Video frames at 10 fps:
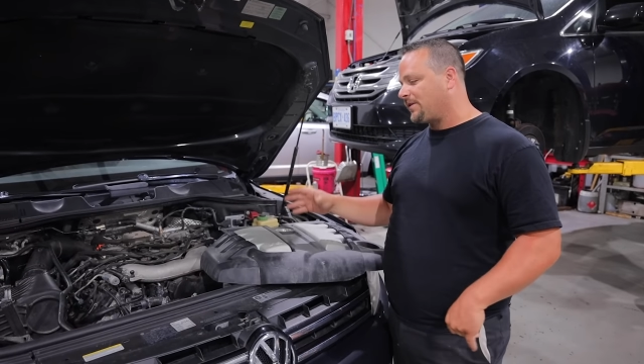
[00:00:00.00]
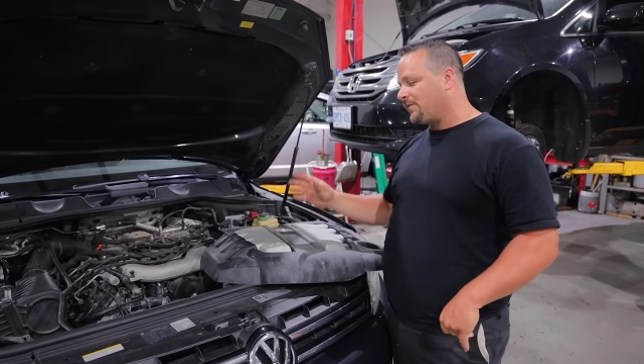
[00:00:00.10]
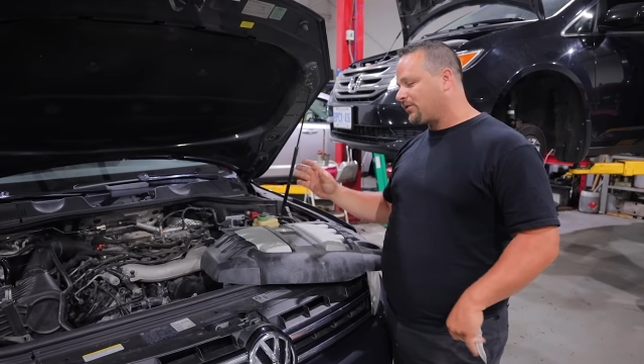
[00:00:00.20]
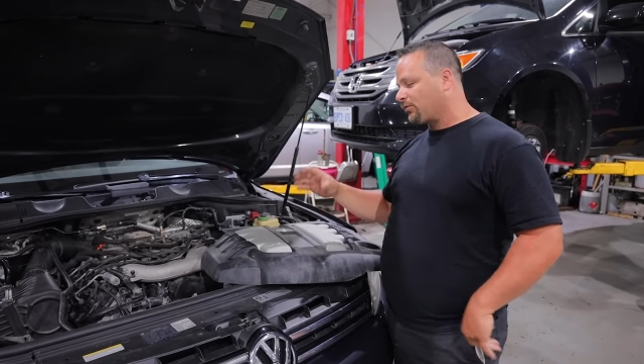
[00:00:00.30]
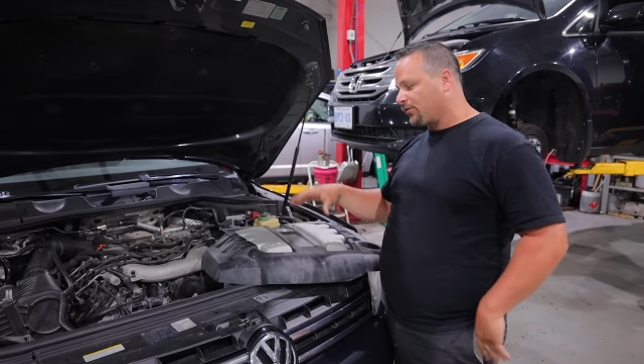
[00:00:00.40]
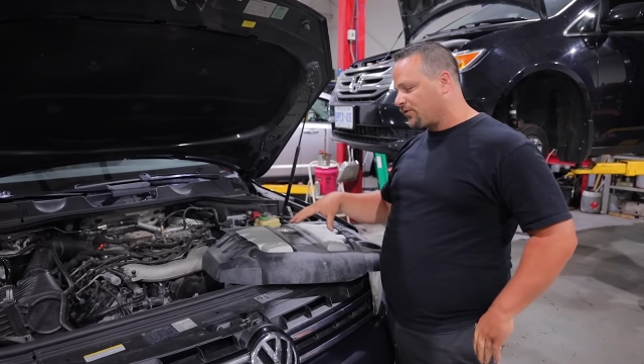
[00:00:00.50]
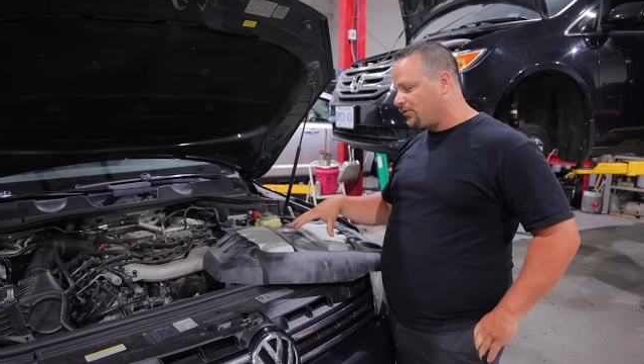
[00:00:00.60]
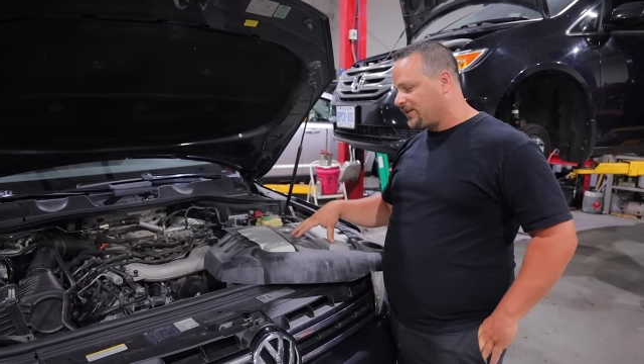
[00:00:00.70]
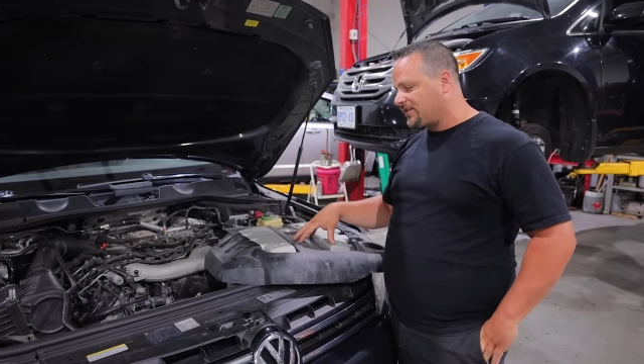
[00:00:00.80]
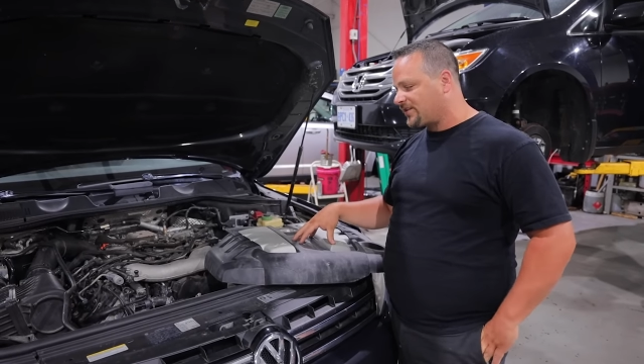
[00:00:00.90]
We went through the
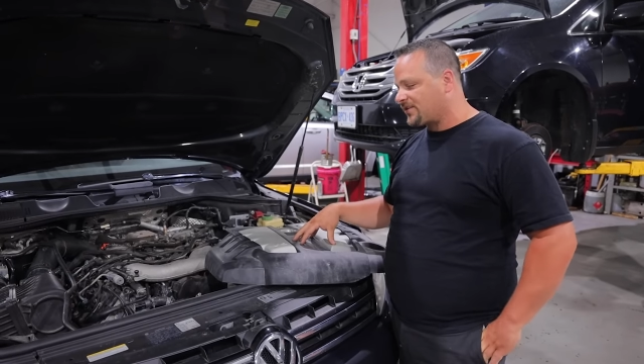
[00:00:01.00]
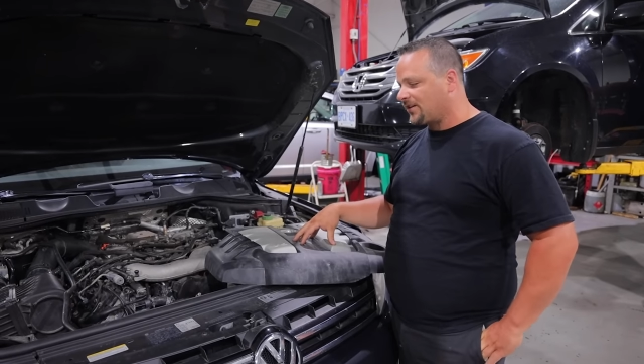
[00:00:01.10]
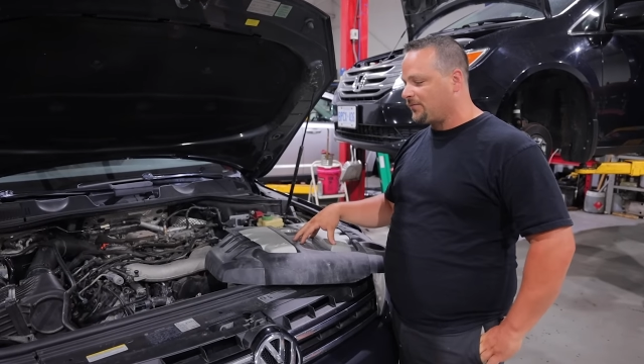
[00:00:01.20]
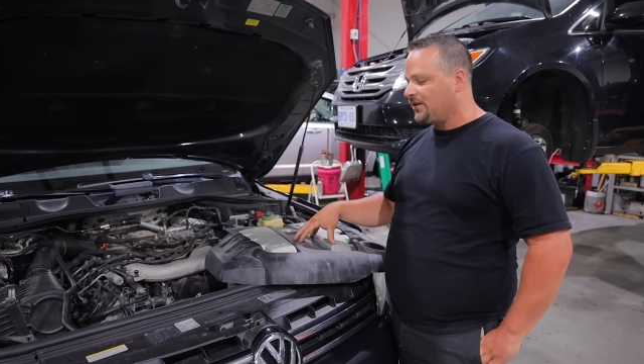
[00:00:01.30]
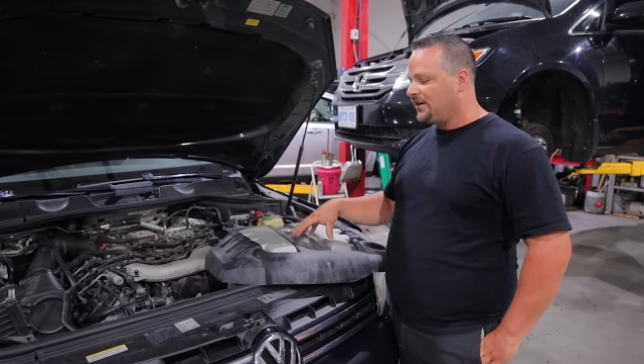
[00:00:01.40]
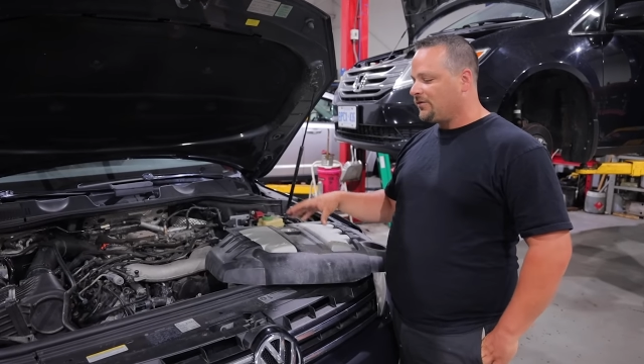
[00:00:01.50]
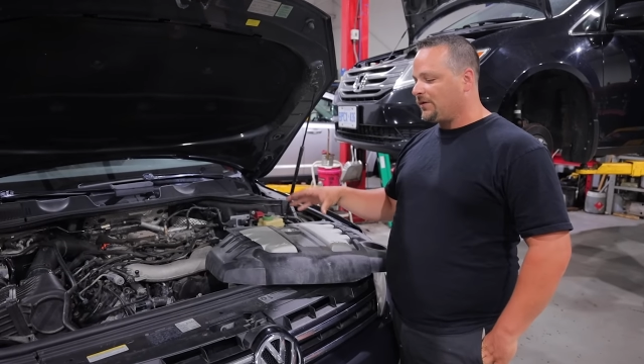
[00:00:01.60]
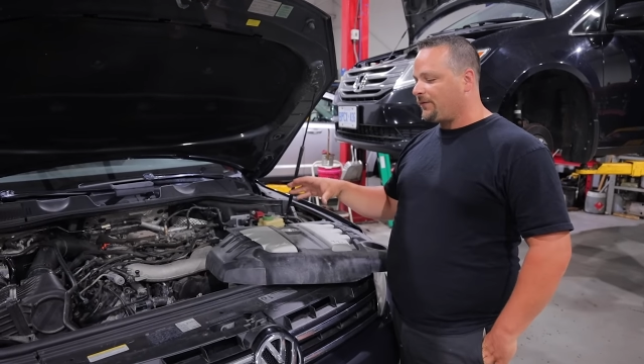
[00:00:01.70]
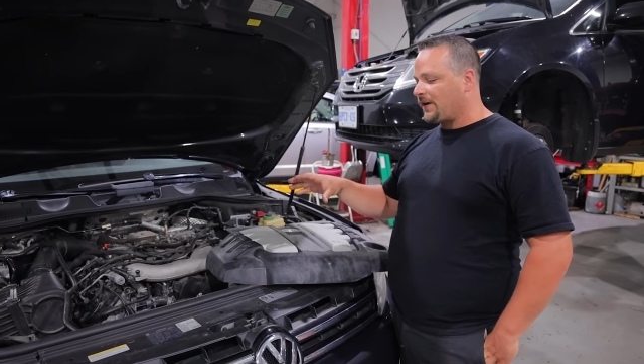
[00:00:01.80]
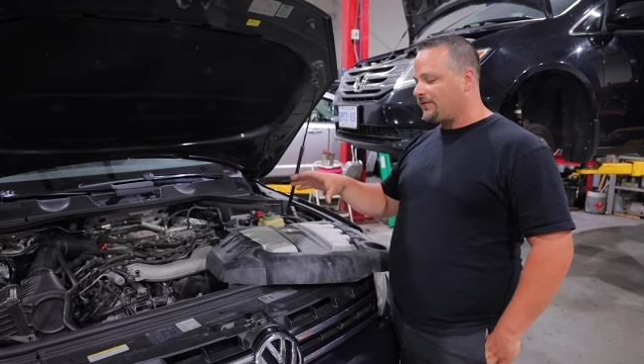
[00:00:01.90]
cooling system.
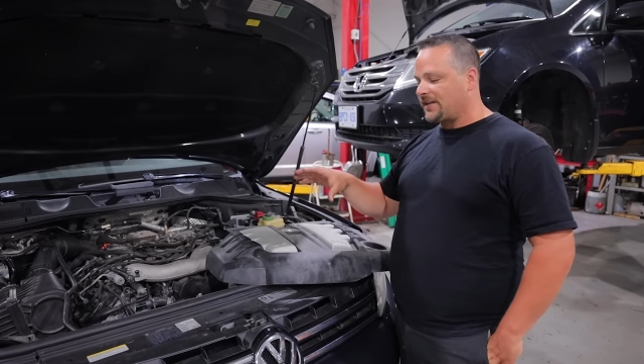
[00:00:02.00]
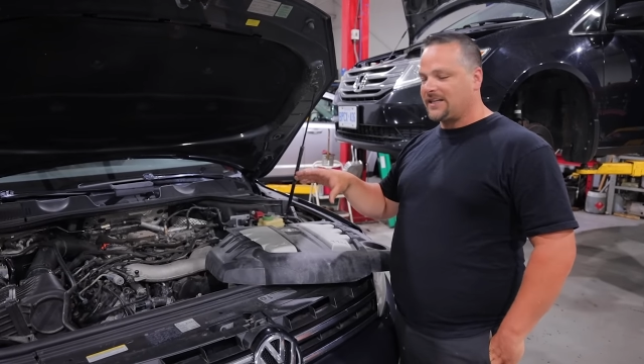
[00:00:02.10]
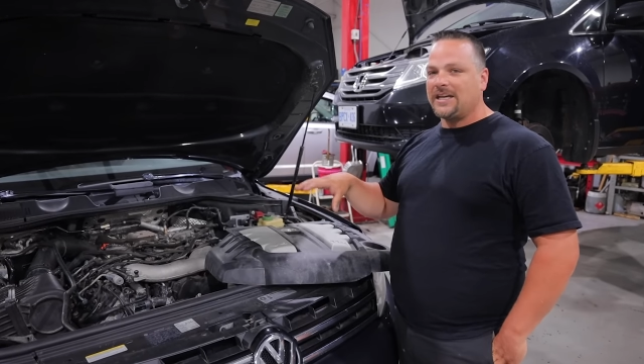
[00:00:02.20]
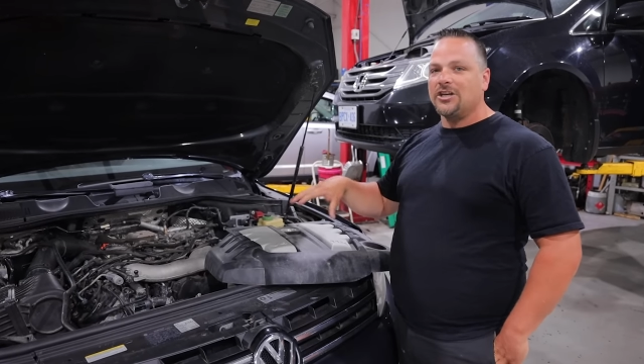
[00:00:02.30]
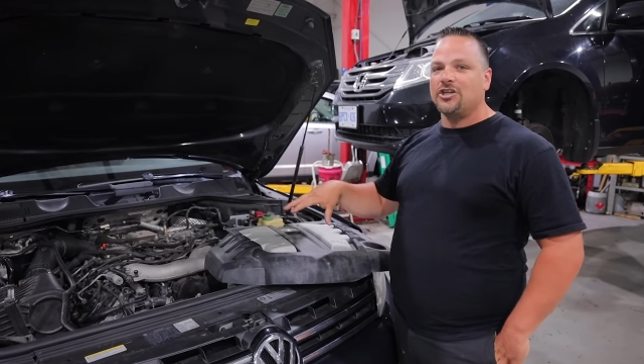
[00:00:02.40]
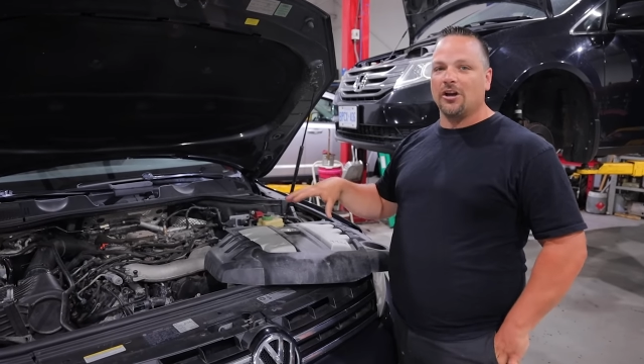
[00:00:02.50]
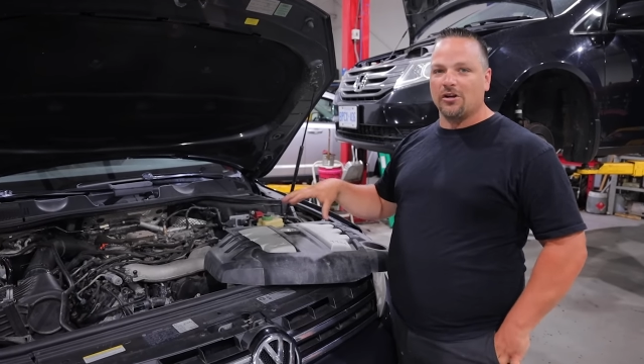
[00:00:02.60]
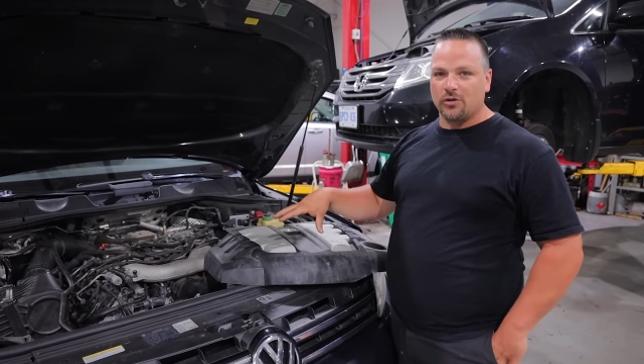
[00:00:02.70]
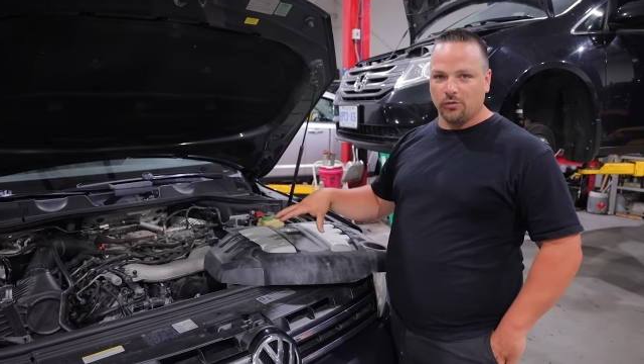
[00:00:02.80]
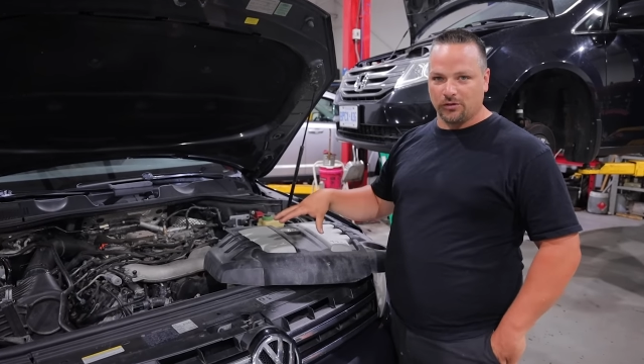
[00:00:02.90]
We found that the
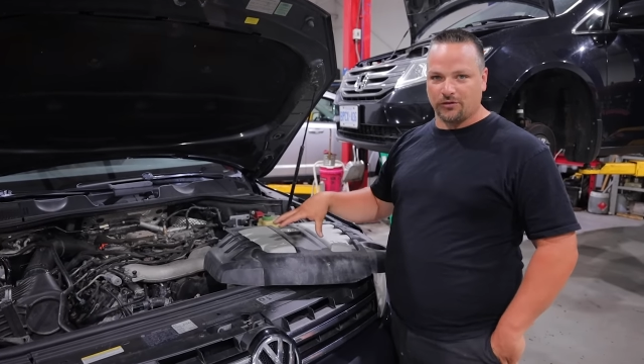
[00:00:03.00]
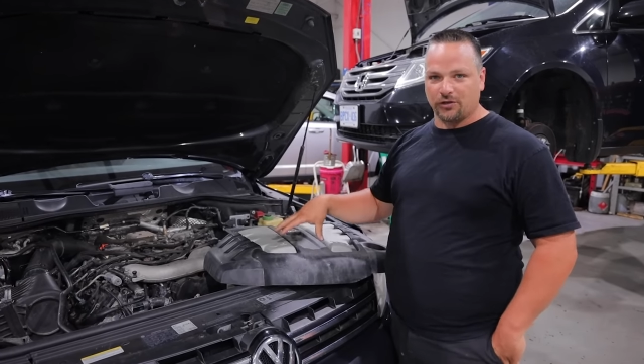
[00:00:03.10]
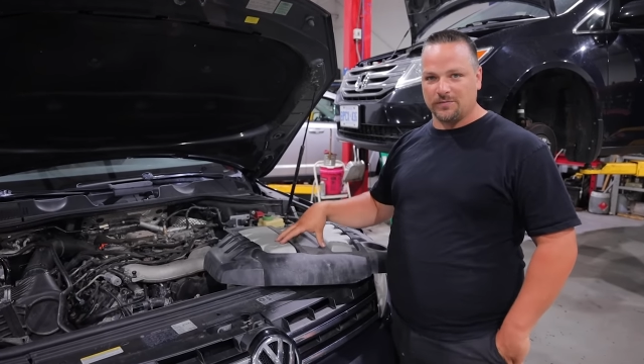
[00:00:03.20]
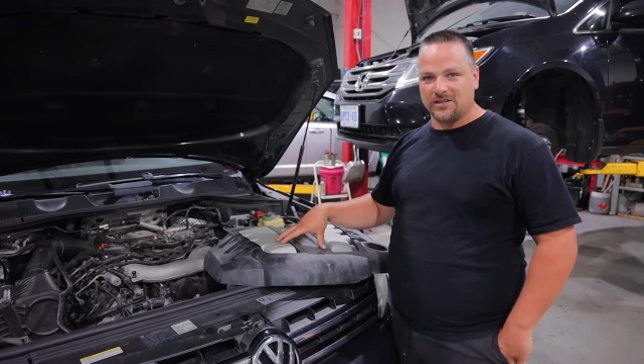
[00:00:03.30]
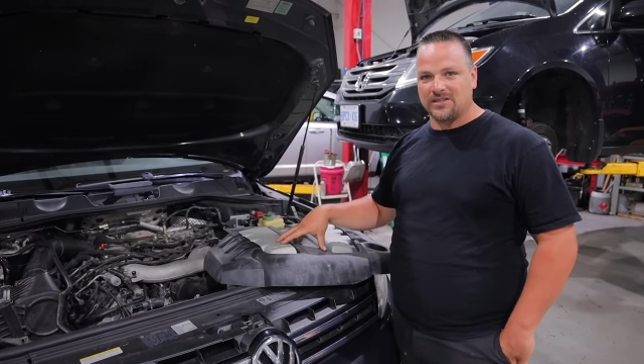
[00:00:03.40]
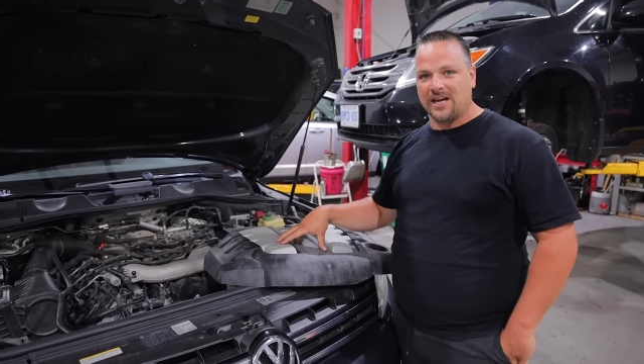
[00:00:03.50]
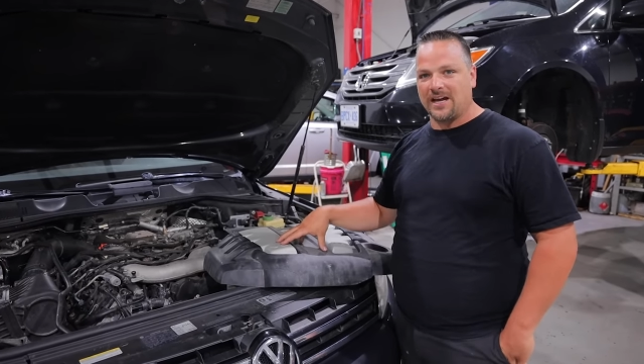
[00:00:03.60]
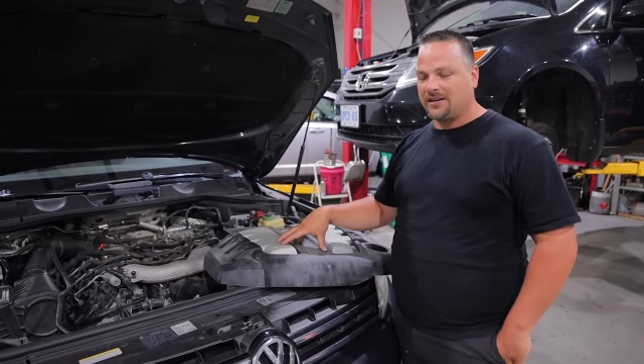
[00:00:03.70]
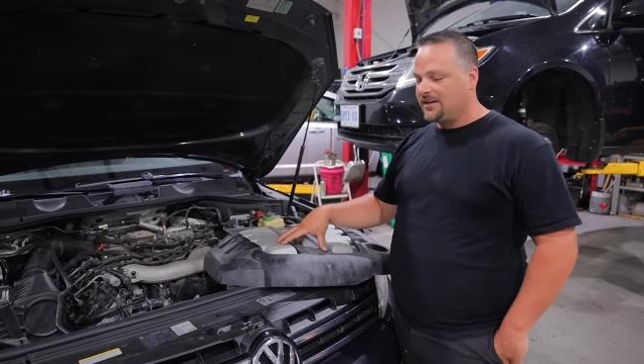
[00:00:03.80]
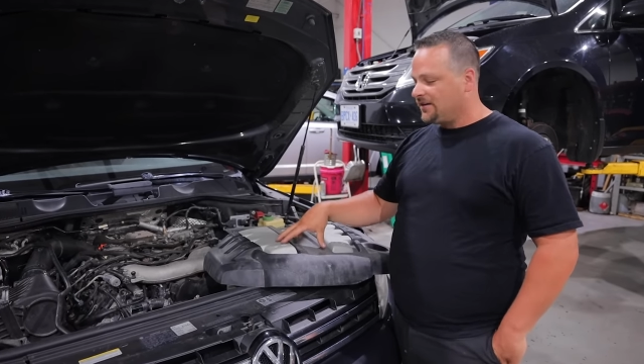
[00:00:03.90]
EGR cooler
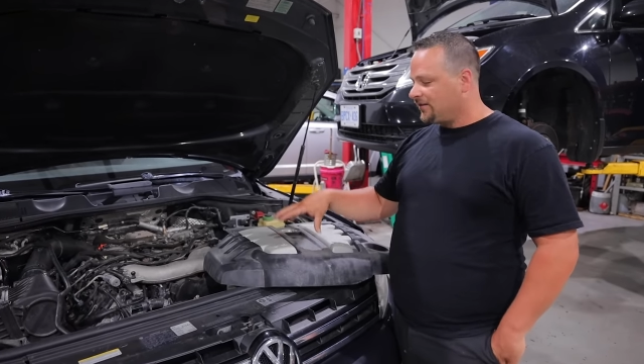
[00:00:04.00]
thermostat,